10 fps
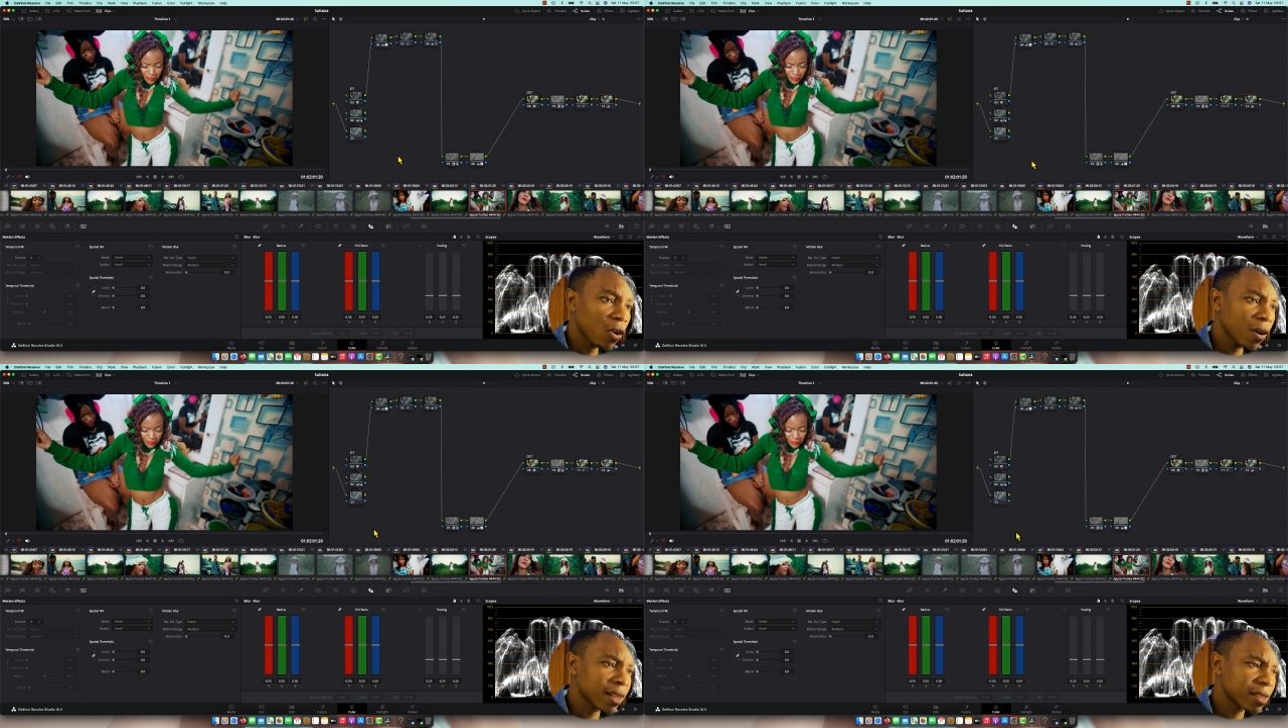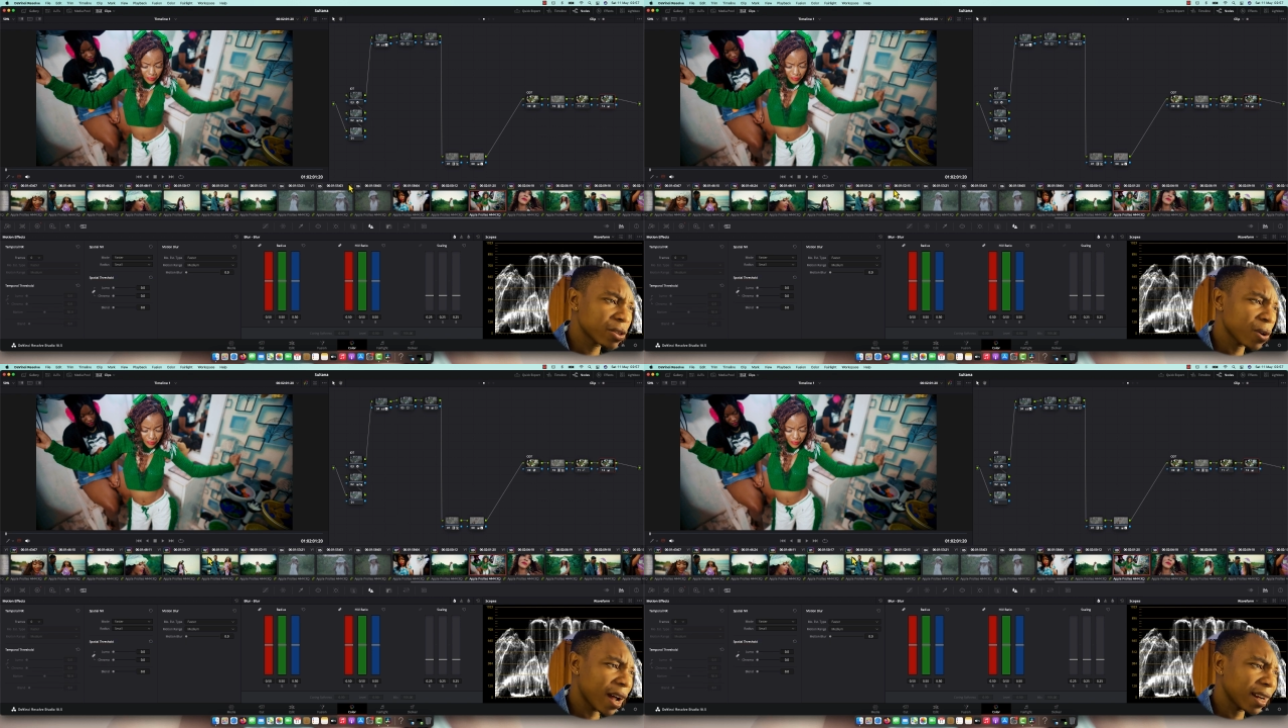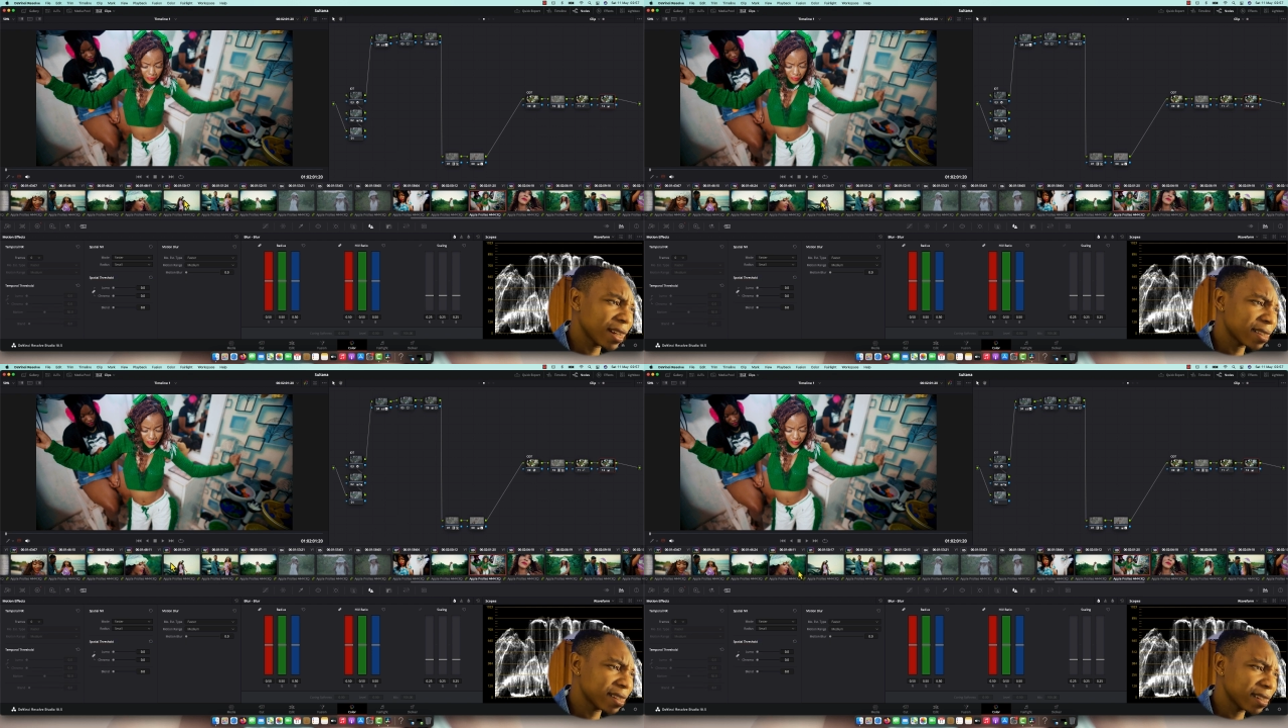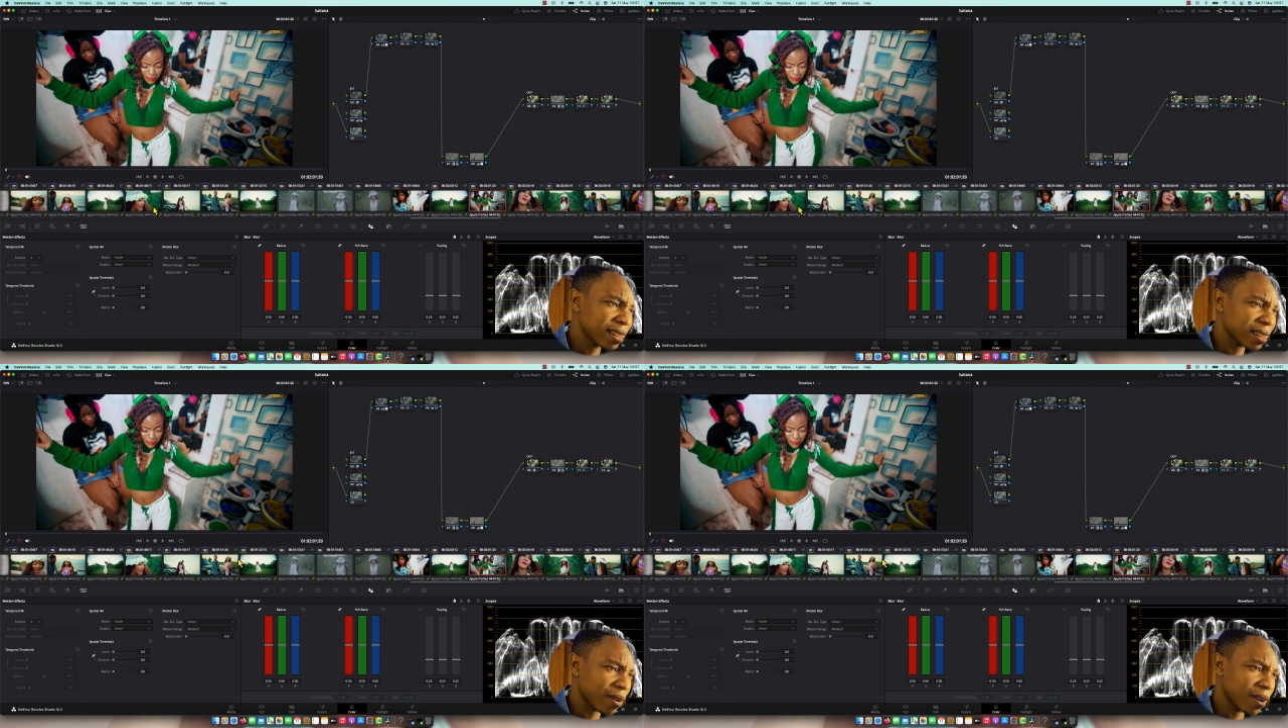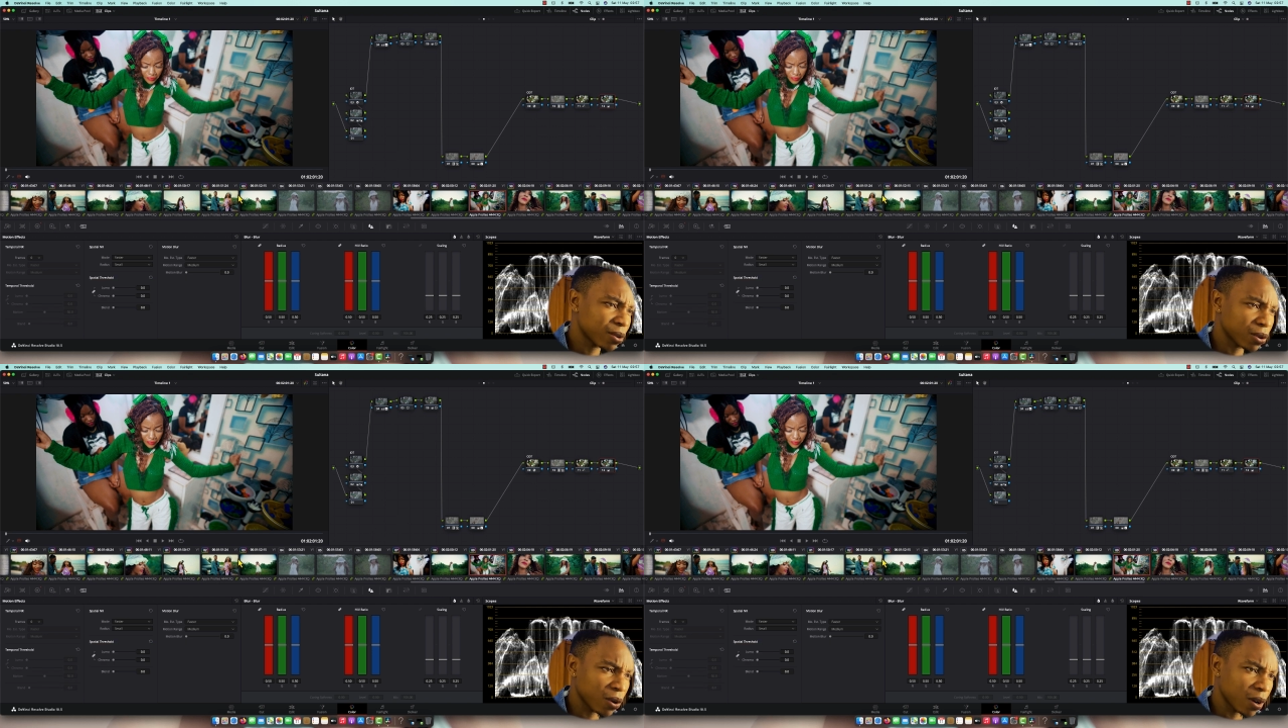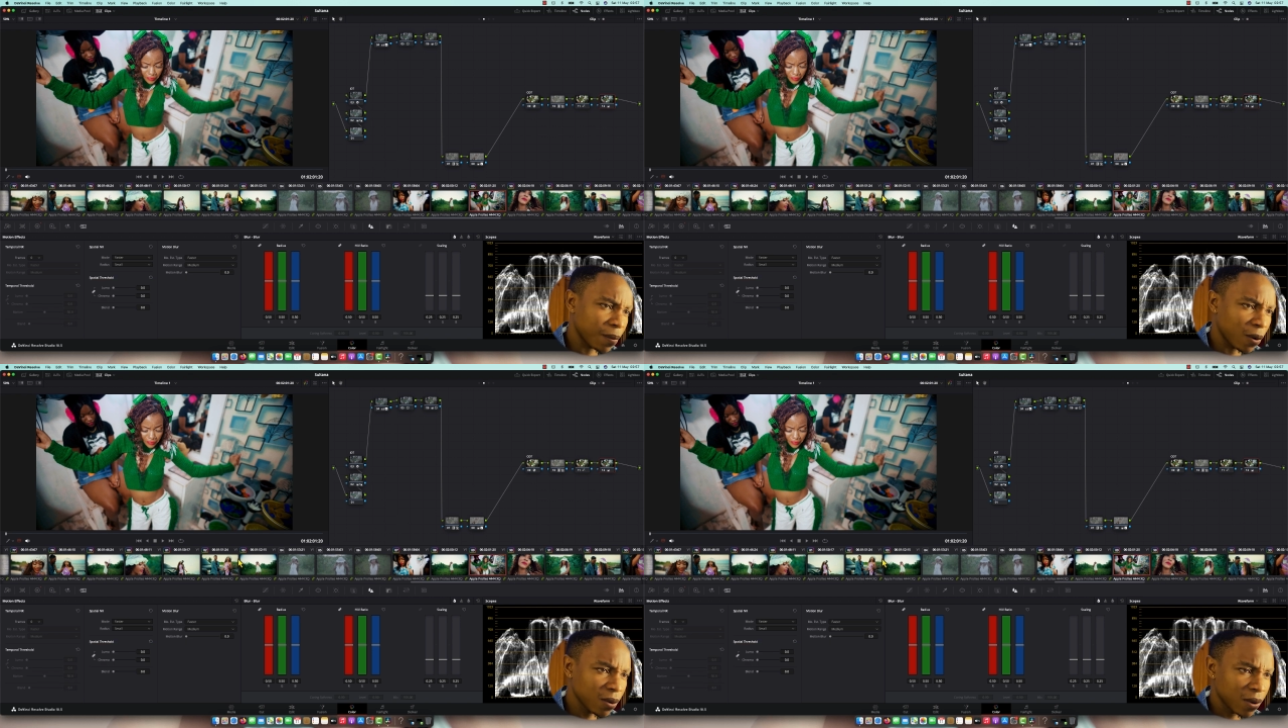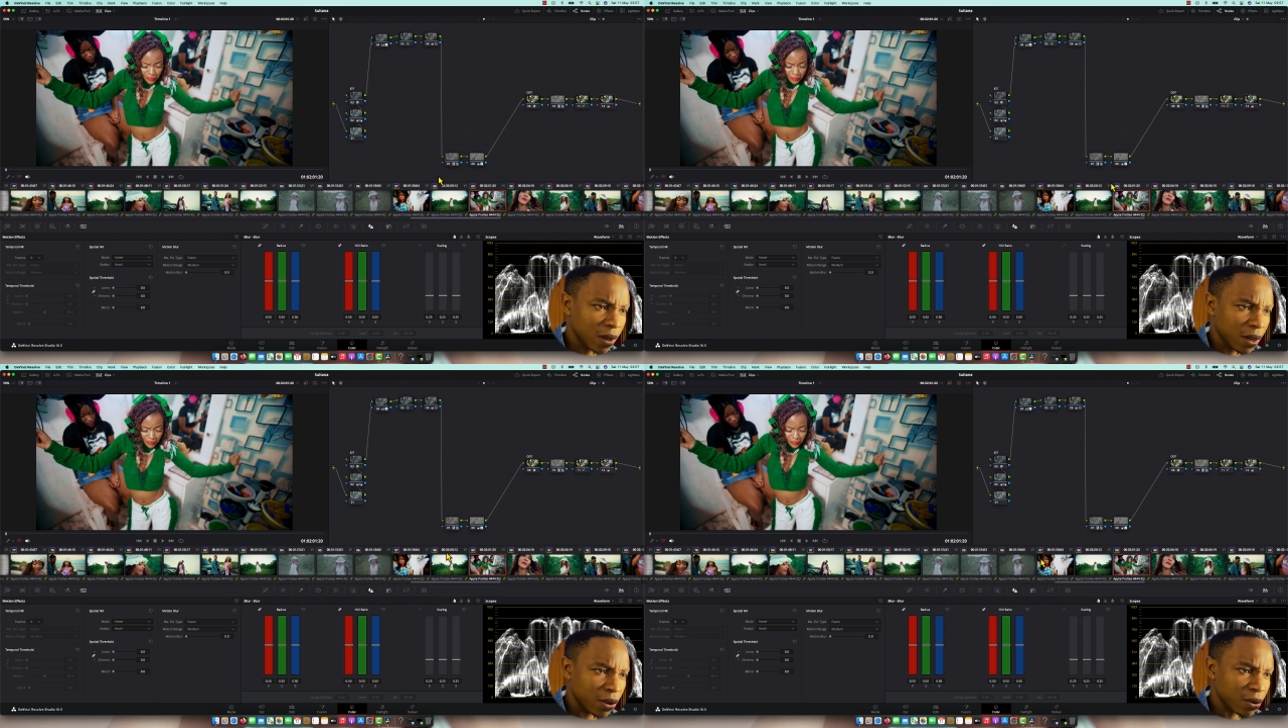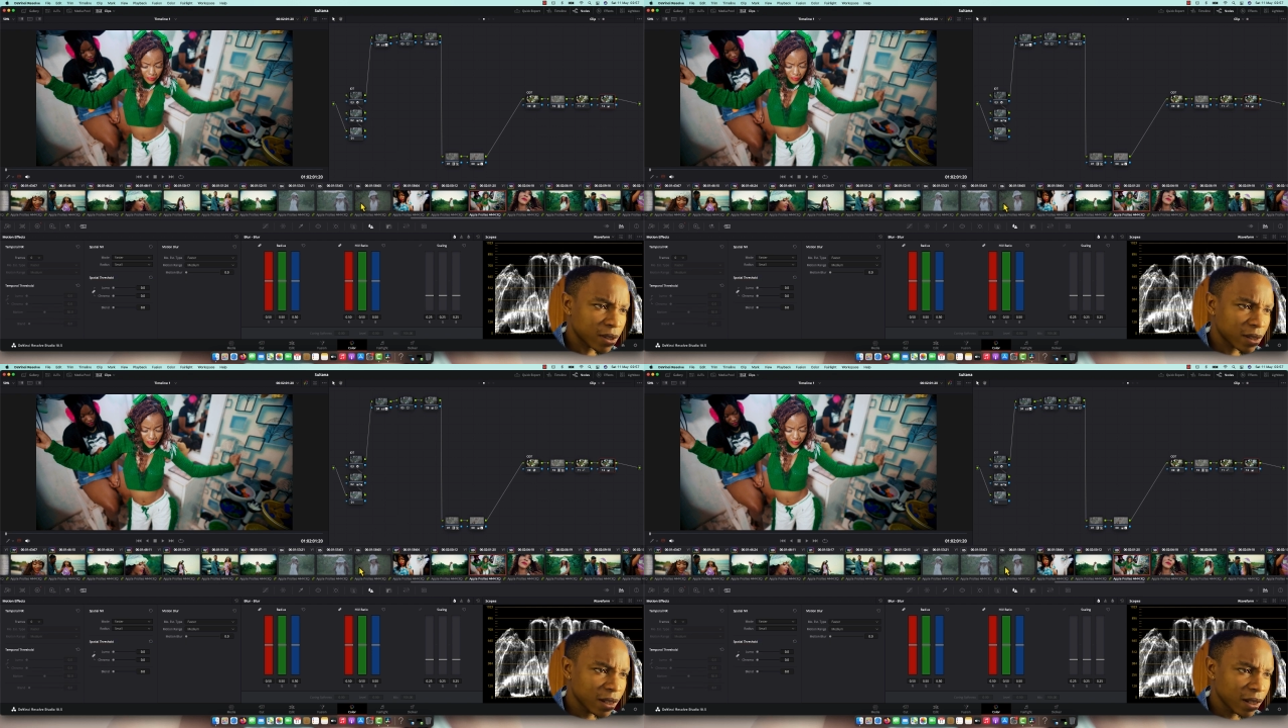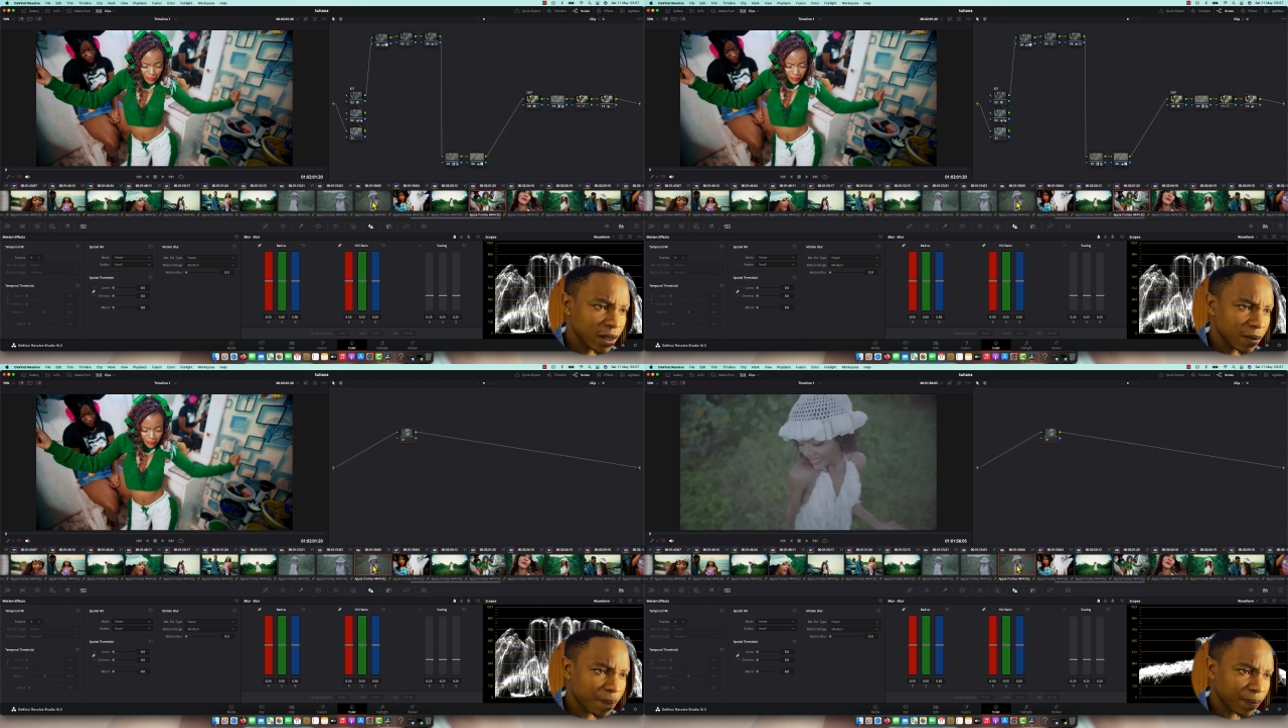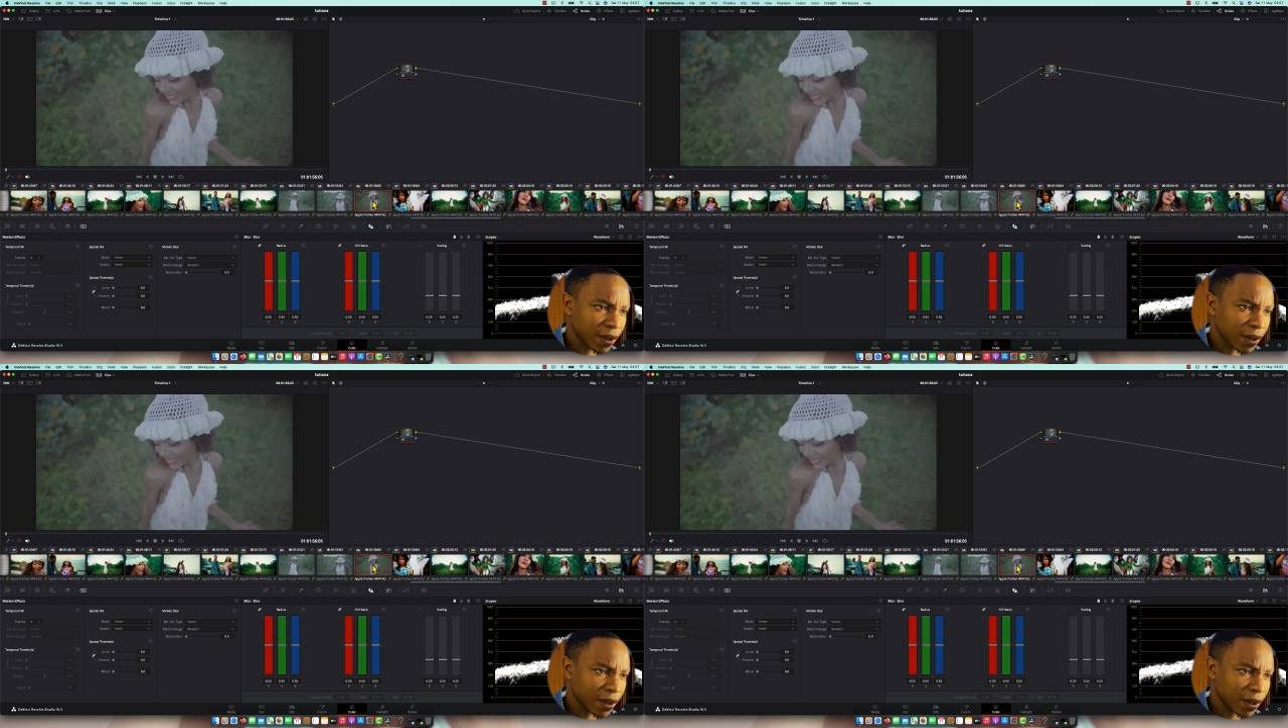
right so another thing that i want to talk about you see